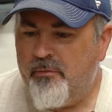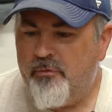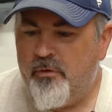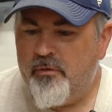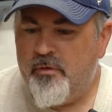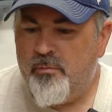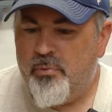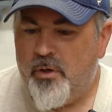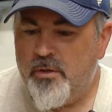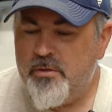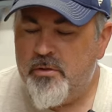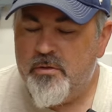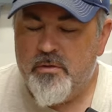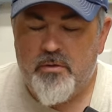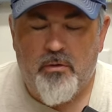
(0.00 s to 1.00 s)
first
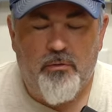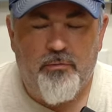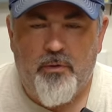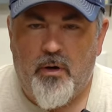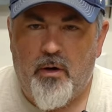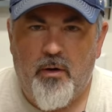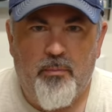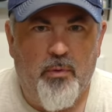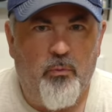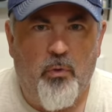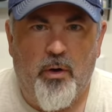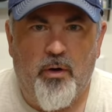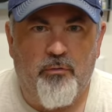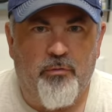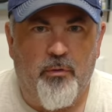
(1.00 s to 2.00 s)
impressions so far have been
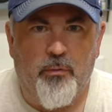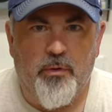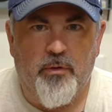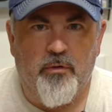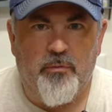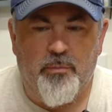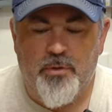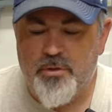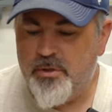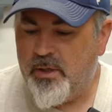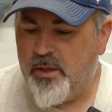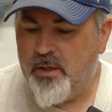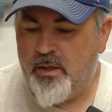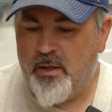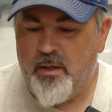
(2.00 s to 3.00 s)
wonderful with this
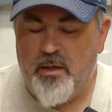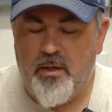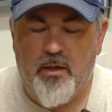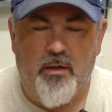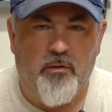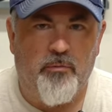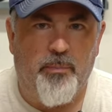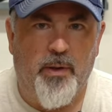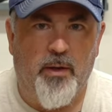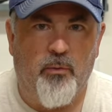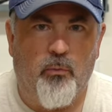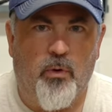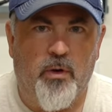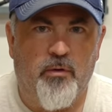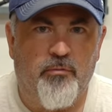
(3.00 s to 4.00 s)
machine. It has been
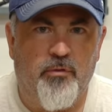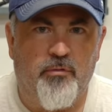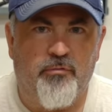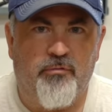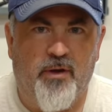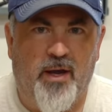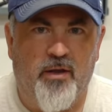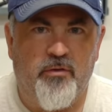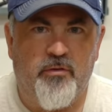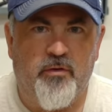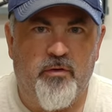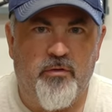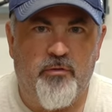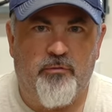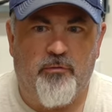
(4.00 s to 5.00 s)
one of the
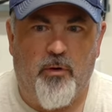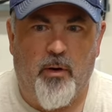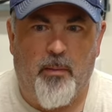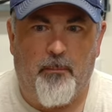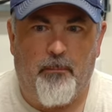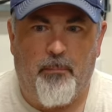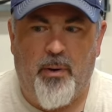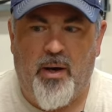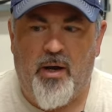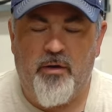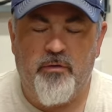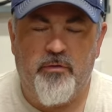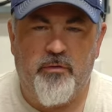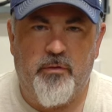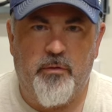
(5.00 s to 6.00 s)
fastest from
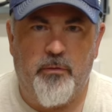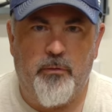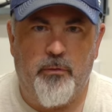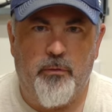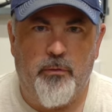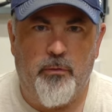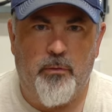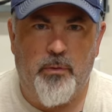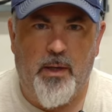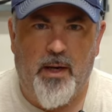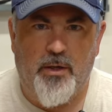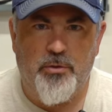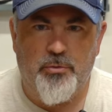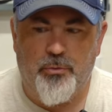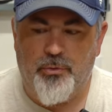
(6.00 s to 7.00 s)
box to
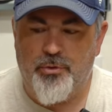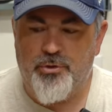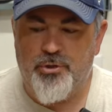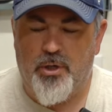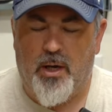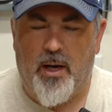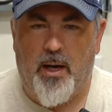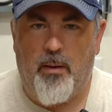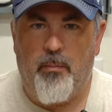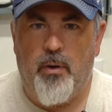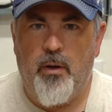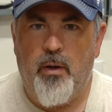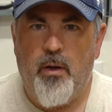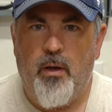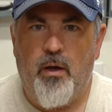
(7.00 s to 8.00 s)
actual job
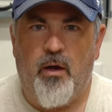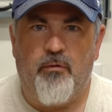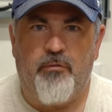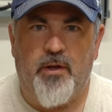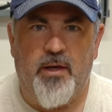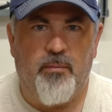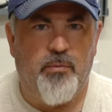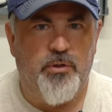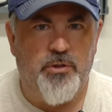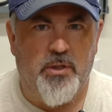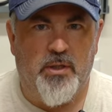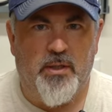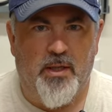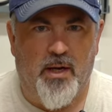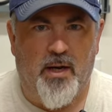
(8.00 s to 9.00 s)
of any
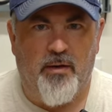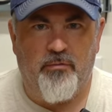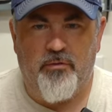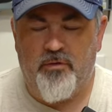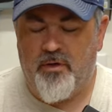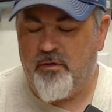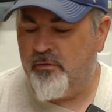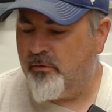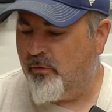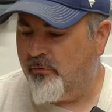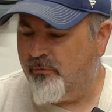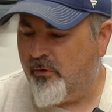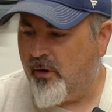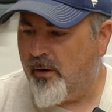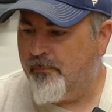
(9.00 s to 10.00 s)
machine that I've seen so
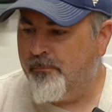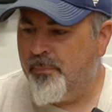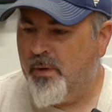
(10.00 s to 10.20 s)
far.